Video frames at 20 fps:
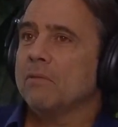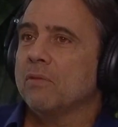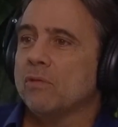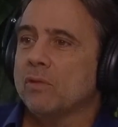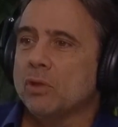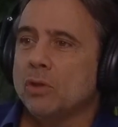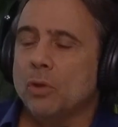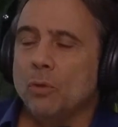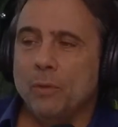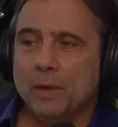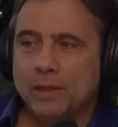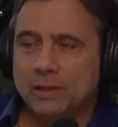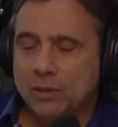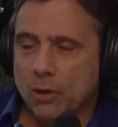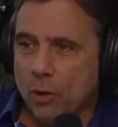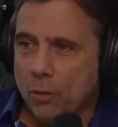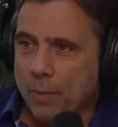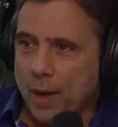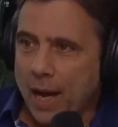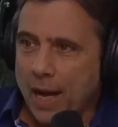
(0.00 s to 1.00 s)
2 weeks
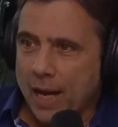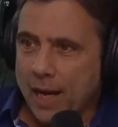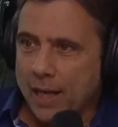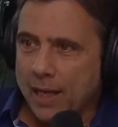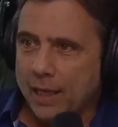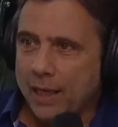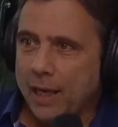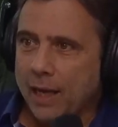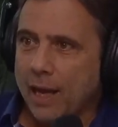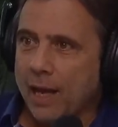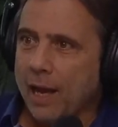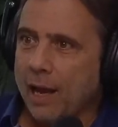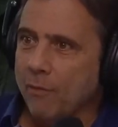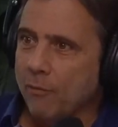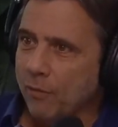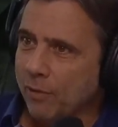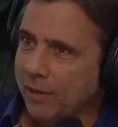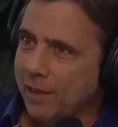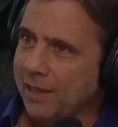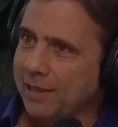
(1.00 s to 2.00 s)
go by. I
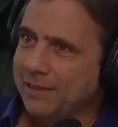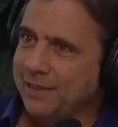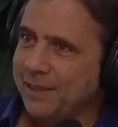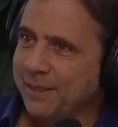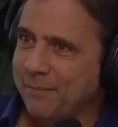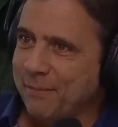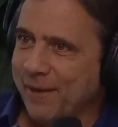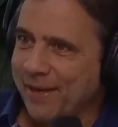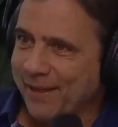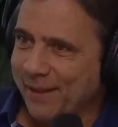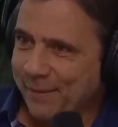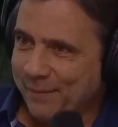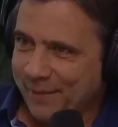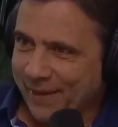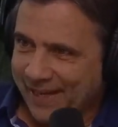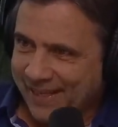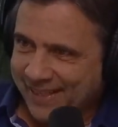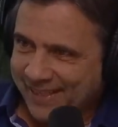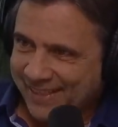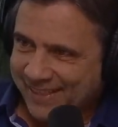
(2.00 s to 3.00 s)
realized he made the
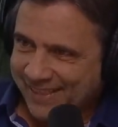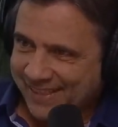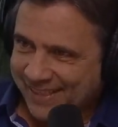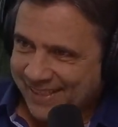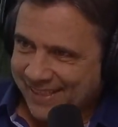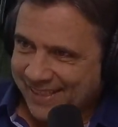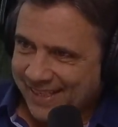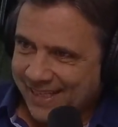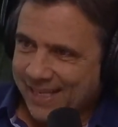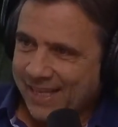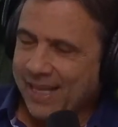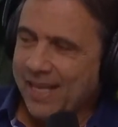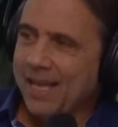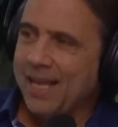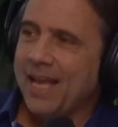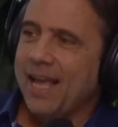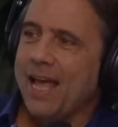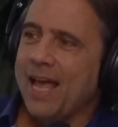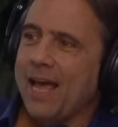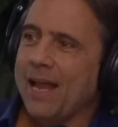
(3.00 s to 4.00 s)
bed.
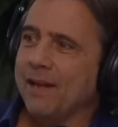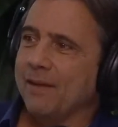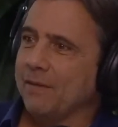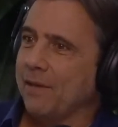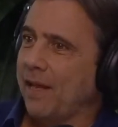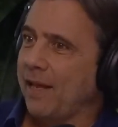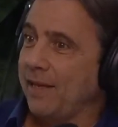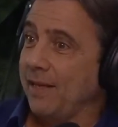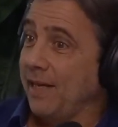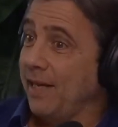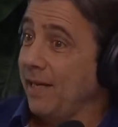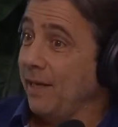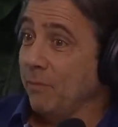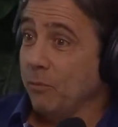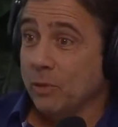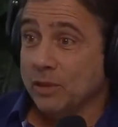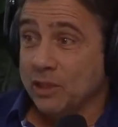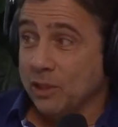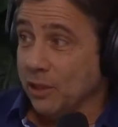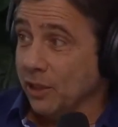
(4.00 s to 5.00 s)
And he
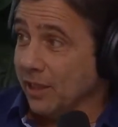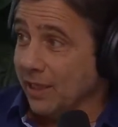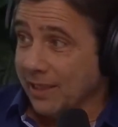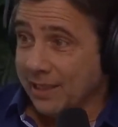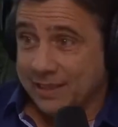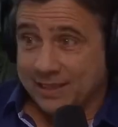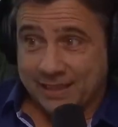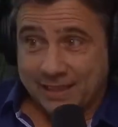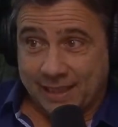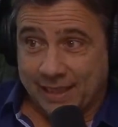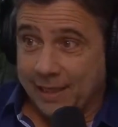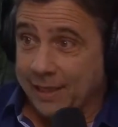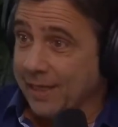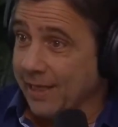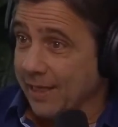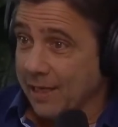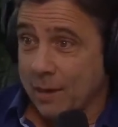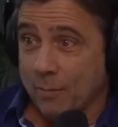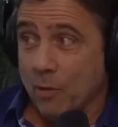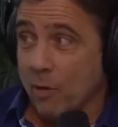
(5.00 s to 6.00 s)
wasn't looking to see. He
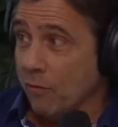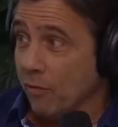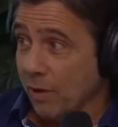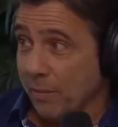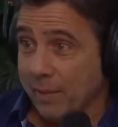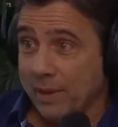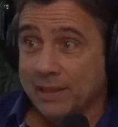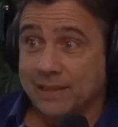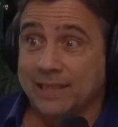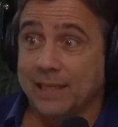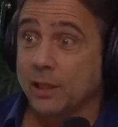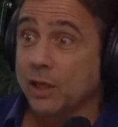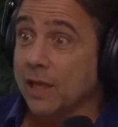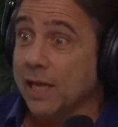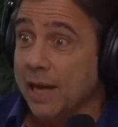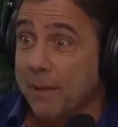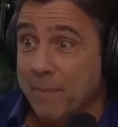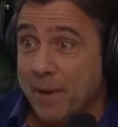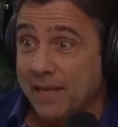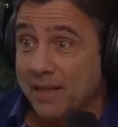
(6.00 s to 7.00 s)
didn't come over to me and say, look,
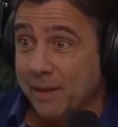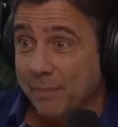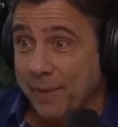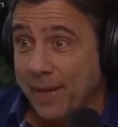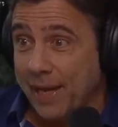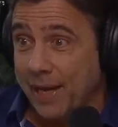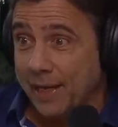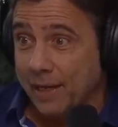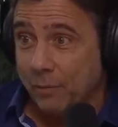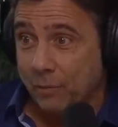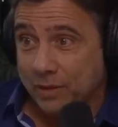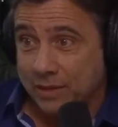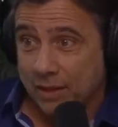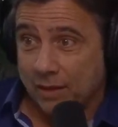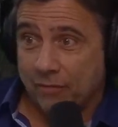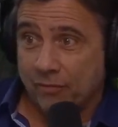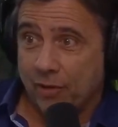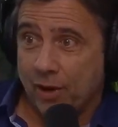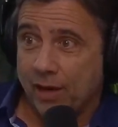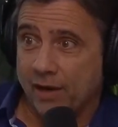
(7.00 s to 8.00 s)
I made the bed. He wasn't
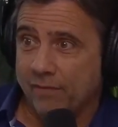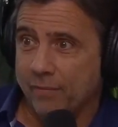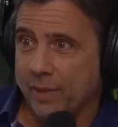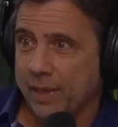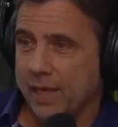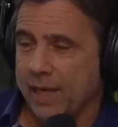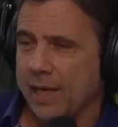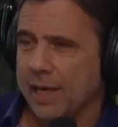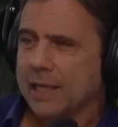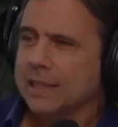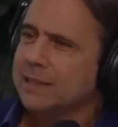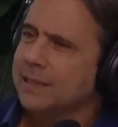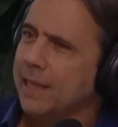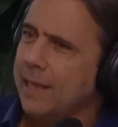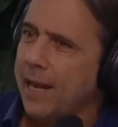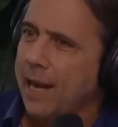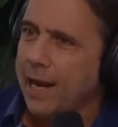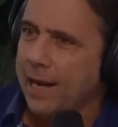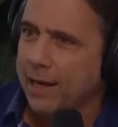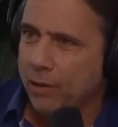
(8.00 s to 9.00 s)
afraid of me. And I said,
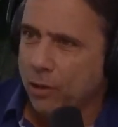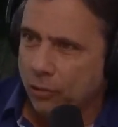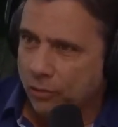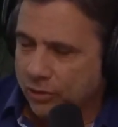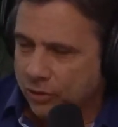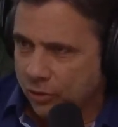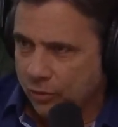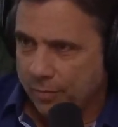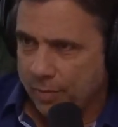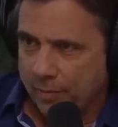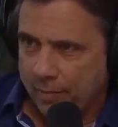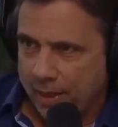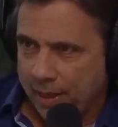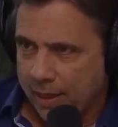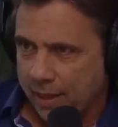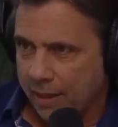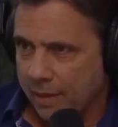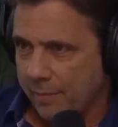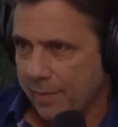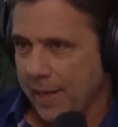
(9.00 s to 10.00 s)
hey, I noticed you've been
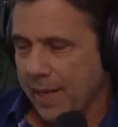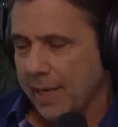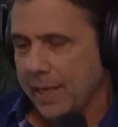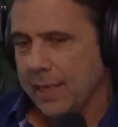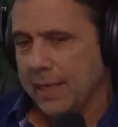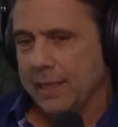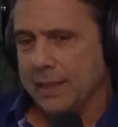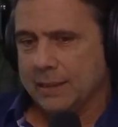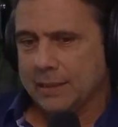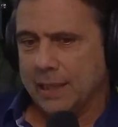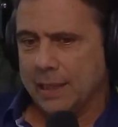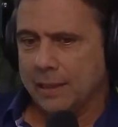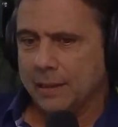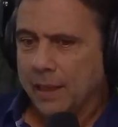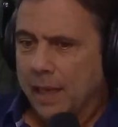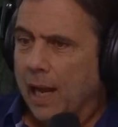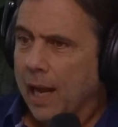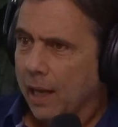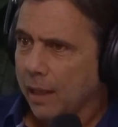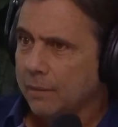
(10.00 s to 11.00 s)
making the bed. And he said,
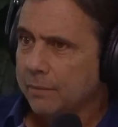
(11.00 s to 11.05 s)
yeah.